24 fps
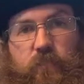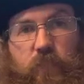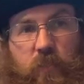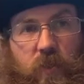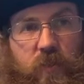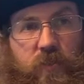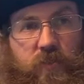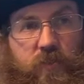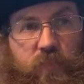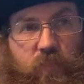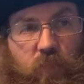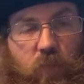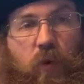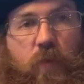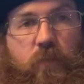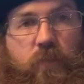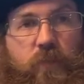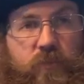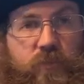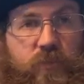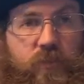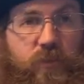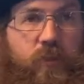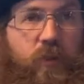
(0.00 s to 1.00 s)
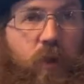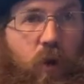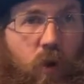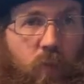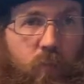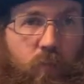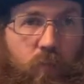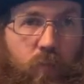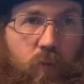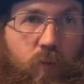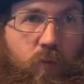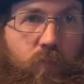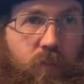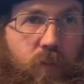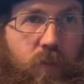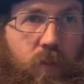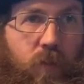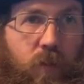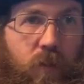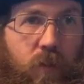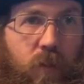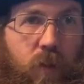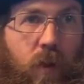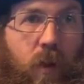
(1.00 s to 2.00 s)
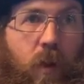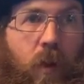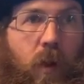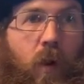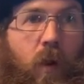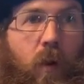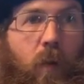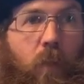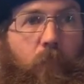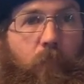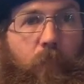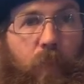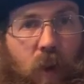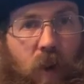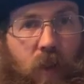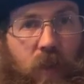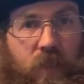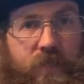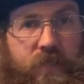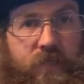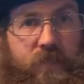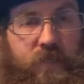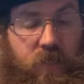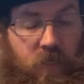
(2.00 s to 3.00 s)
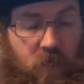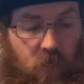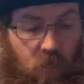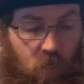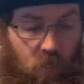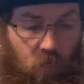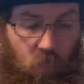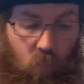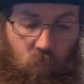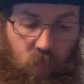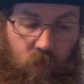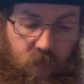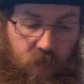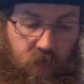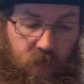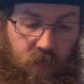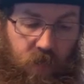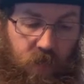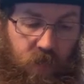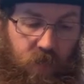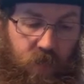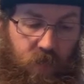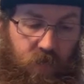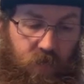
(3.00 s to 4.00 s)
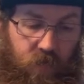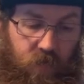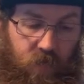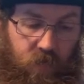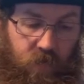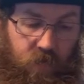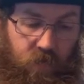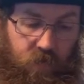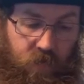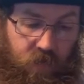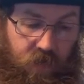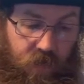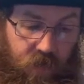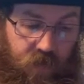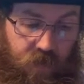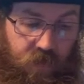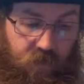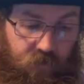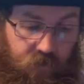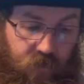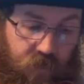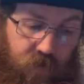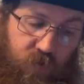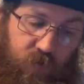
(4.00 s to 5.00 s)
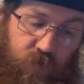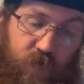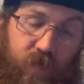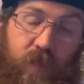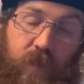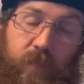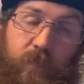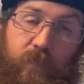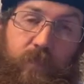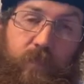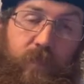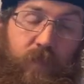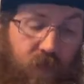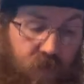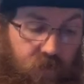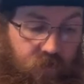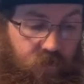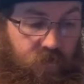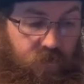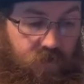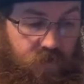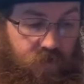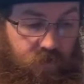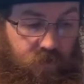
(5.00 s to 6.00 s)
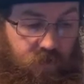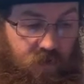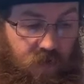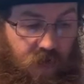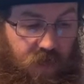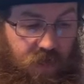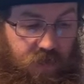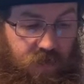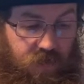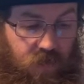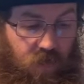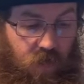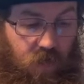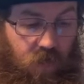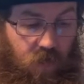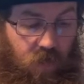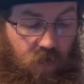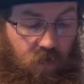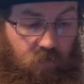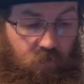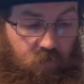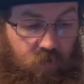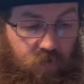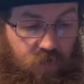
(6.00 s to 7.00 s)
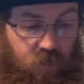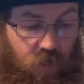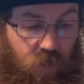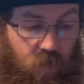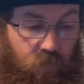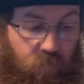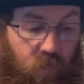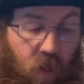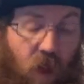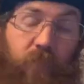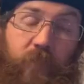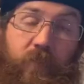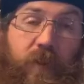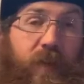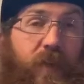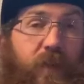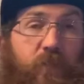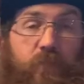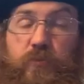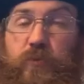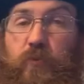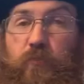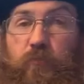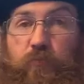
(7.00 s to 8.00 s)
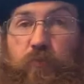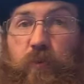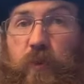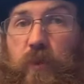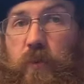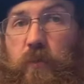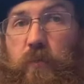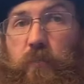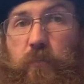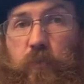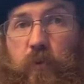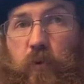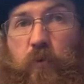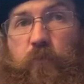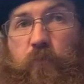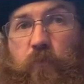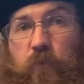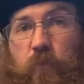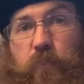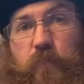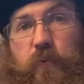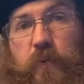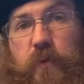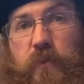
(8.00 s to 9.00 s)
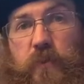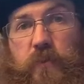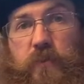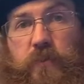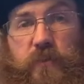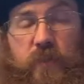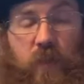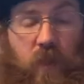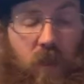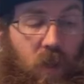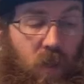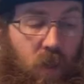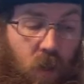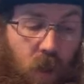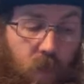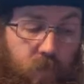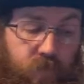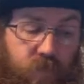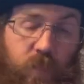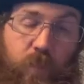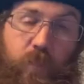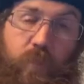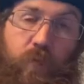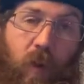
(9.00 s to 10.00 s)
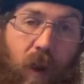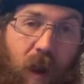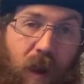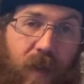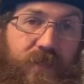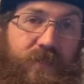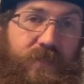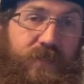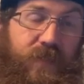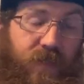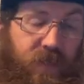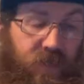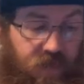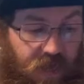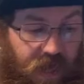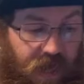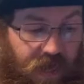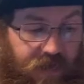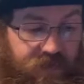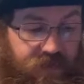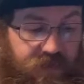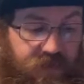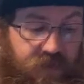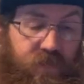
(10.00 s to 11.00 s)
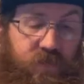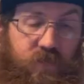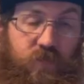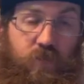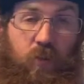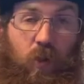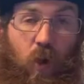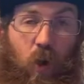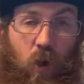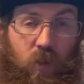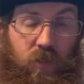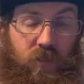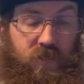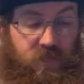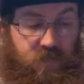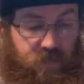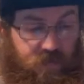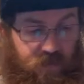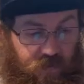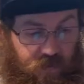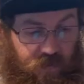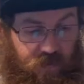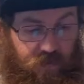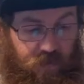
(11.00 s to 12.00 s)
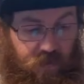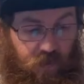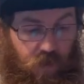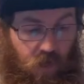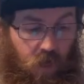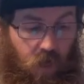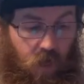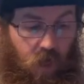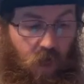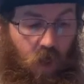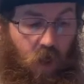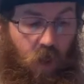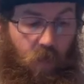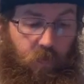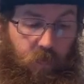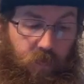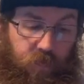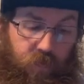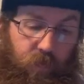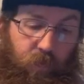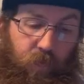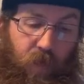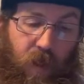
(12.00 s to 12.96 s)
much more of a slow mover, but this did give us some nice return profit, and it was a really beautiful piece. I'm surprised that it lasted as long as it did. But the